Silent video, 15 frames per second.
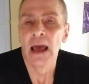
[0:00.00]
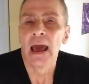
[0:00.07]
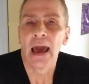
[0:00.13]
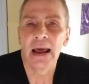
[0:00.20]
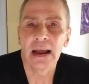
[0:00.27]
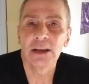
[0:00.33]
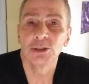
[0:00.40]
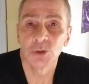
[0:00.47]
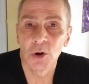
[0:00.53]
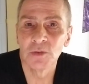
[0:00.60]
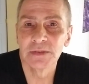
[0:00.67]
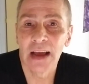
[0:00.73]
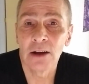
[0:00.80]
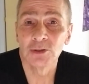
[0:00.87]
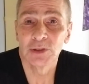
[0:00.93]
And I drove
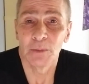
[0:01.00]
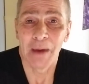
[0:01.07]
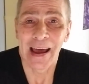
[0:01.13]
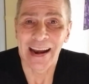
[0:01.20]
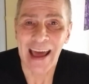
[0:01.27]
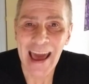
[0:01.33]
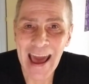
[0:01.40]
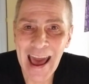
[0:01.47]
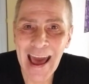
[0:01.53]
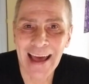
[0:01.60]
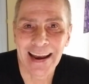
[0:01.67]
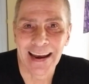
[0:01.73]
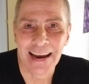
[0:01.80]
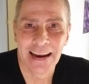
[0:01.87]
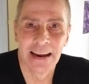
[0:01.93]
down to
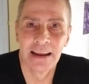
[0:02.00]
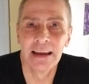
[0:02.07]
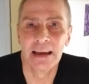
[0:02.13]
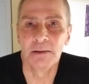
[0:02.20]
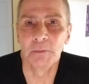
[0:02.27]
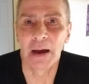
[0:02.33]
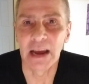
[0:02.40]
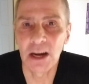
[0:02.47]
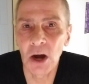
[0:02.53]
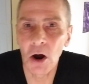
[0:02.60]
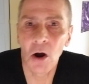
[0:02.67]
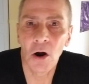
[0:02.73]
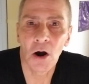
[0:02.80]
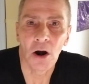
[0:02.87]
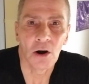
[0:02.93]
Manhattan in my
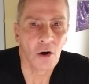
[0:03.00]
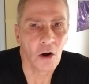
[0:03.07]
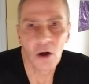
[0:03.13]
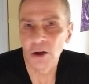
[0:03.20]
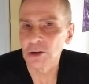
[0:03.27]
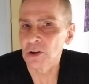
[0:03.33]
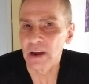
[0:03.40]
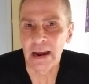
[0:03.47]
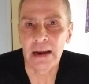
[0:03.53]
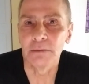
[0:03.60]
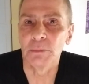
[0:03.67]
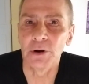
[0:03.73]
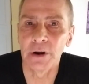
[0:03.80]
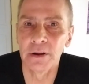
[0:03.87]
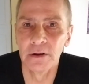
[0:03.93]
car, all
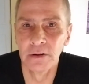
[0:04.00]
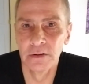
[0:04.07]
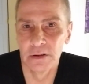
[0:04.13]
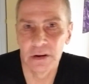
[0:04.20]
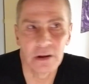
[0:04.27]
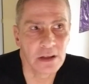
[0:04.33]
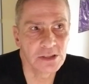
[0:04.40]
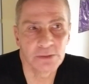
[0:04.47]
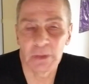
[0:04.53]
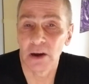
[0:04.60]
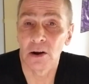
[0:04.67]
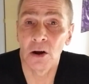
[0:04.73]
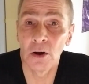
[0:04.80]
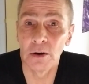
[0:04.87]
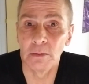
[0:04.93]
hammered, and that's about
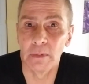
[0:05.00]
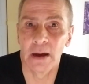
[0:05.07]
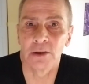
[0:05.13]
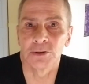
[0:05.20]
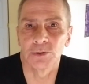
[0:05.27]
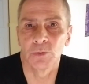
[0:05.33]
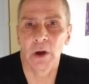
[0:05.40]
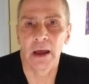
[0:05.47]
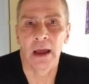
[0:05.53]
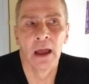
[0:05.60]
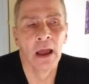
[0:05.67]
100 miles away.